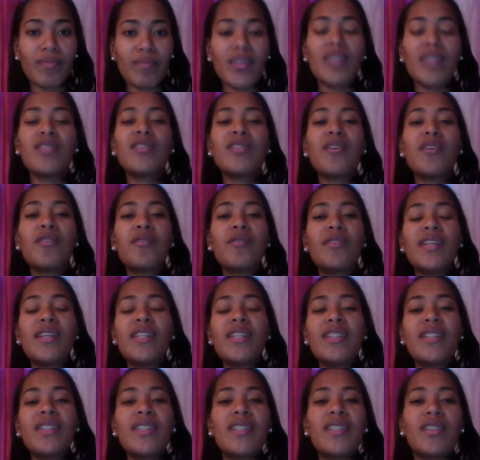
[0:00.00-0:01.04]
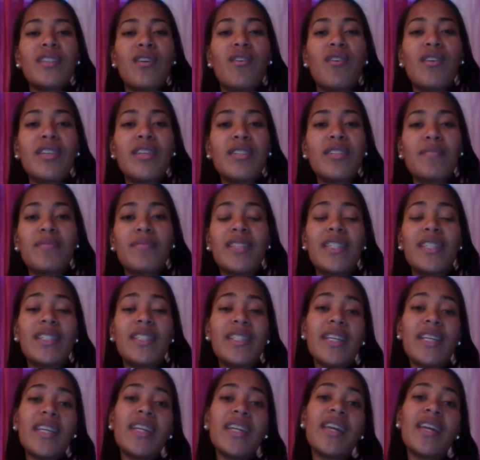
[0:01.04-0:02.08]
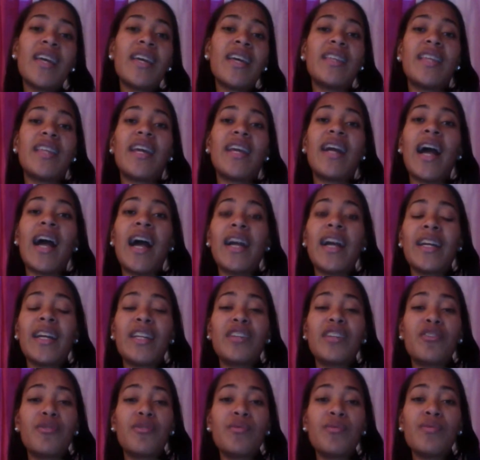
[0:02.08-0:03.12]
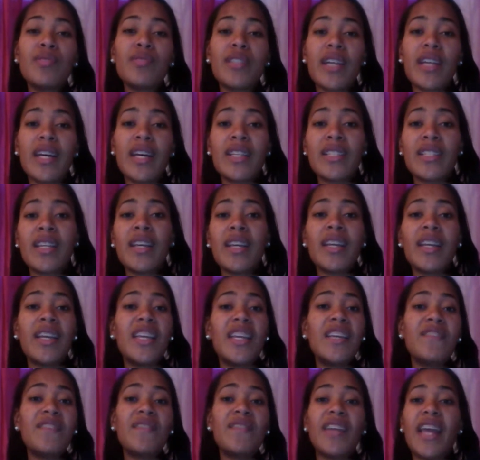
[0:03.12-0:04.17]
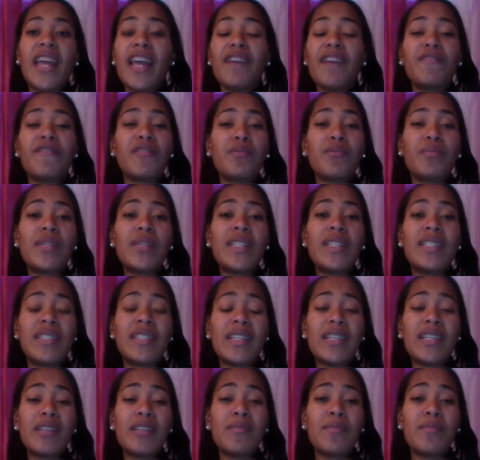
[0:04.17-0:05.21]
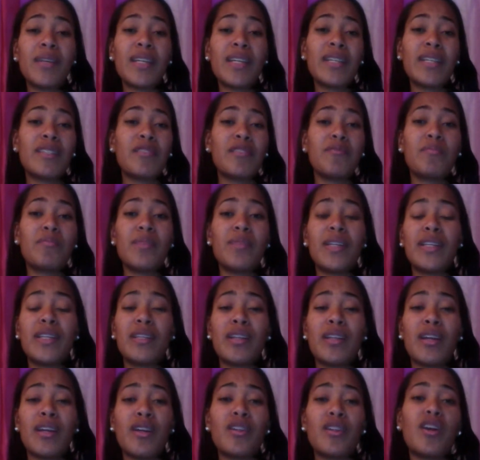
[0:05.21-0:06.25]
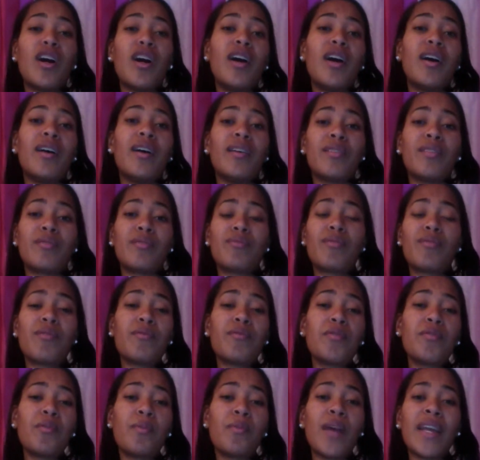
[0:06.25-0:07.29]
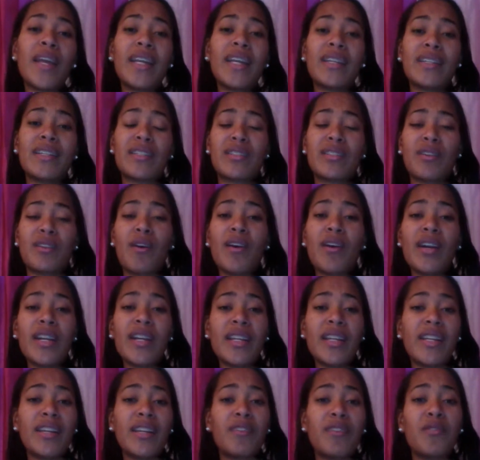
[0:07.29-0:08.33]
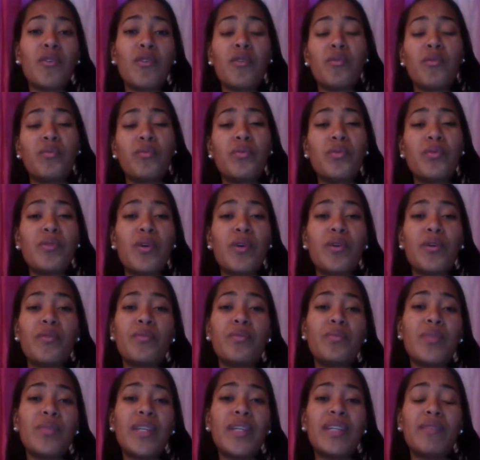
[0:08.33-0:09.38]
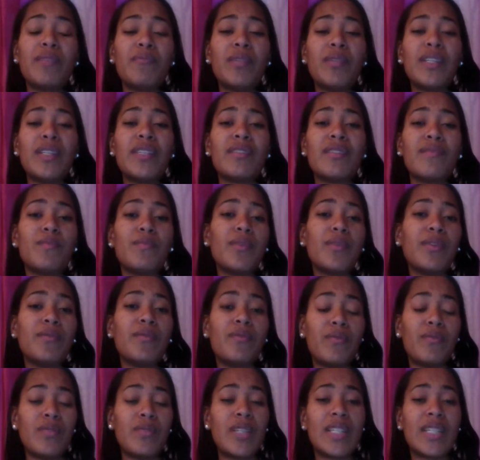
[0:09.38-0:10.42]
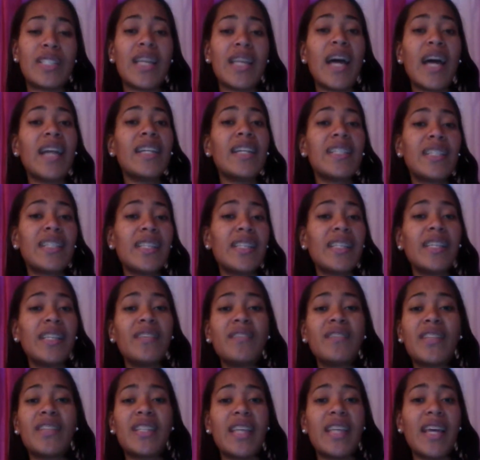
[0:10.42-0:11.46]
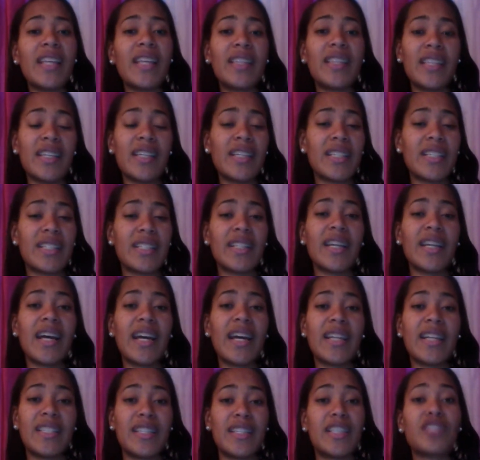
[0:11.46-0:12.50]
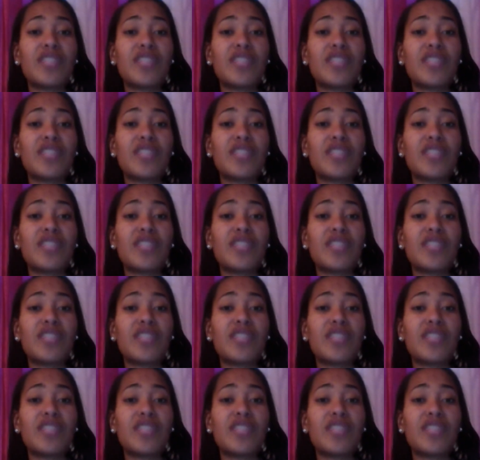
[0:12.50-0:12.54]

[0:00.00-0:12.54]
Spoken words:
So it's just awesome to see that God can use us even after we seem to be thrown away and discarded, and we've decided to leave the dead things, and God says,